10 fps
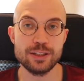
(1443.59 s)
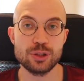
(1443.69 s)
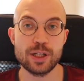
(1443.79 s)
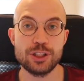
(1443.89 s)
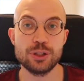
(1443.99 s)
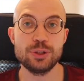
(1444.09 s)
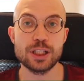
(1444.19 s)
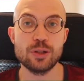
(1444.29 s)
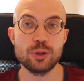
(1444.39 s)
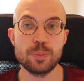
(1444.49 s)
So I showed you
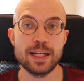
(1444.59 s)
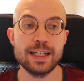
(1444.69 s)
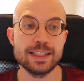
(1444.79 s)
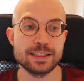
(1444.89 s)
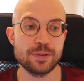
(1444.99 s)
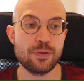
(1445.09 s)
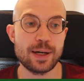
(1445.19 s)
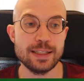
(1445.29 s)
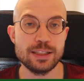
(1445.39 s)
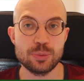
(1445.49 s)
how to play it against the
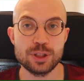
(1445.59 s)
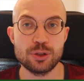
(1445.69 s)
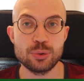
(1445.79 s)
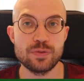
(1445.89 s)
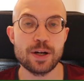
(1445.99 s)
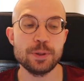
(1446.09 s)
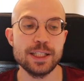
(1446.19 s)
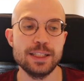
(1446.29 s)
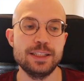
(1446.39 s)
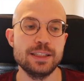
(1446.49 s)
French with the two
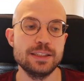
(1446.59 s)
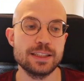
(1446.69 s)
variations,